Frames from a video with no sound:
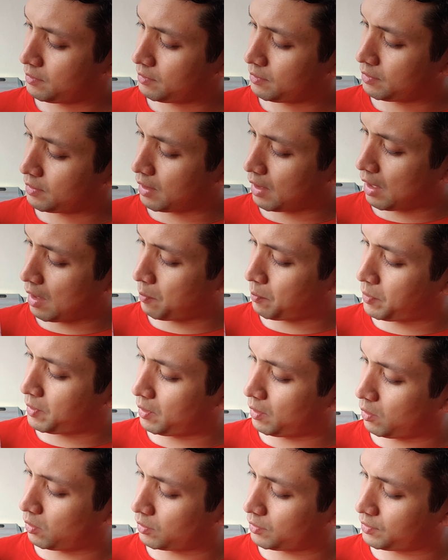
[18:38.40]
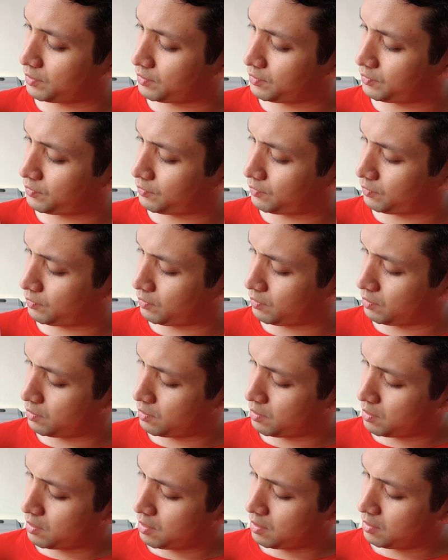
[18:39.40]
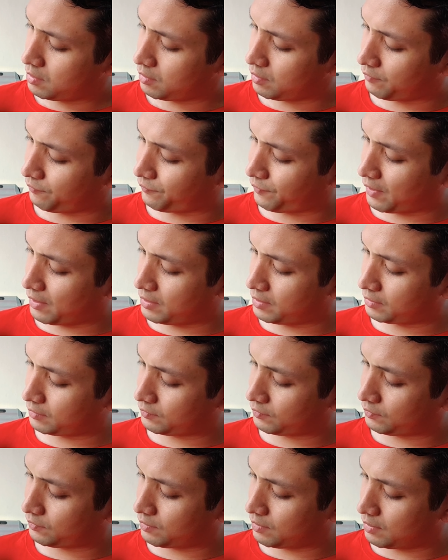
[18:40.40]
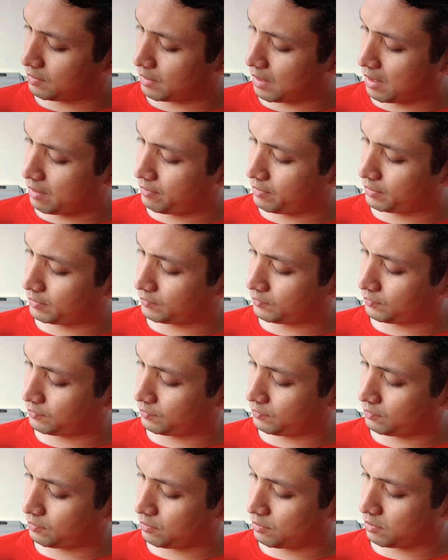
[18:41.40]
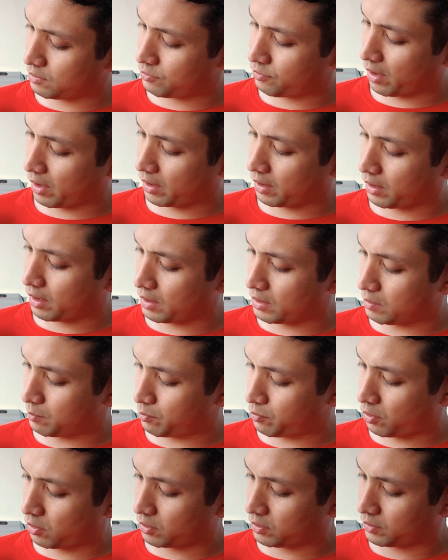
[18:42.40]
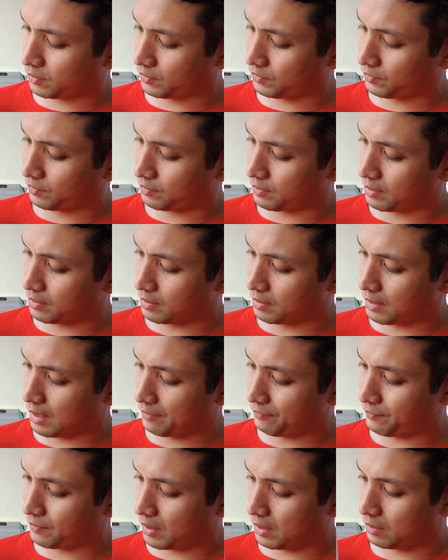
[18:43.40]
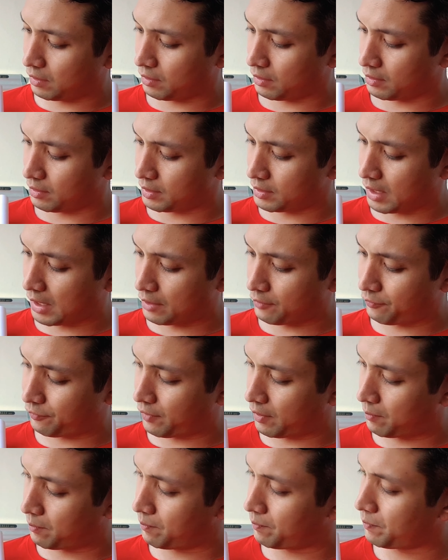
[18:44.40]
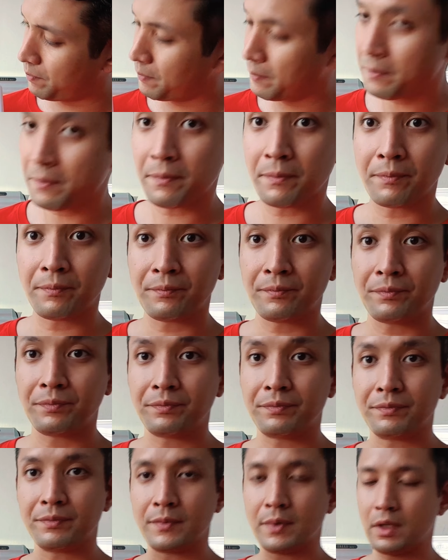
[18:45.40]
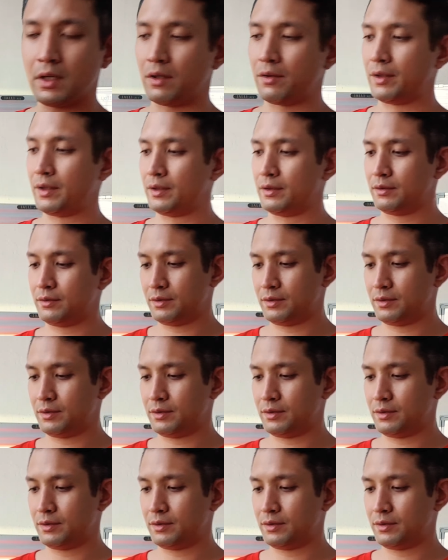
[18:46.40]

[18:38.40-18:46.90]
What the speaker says: the epiglottis, the pharynx, the larynx, the trachea, the bronchus, and the left lung, and the diaphragm. Alright.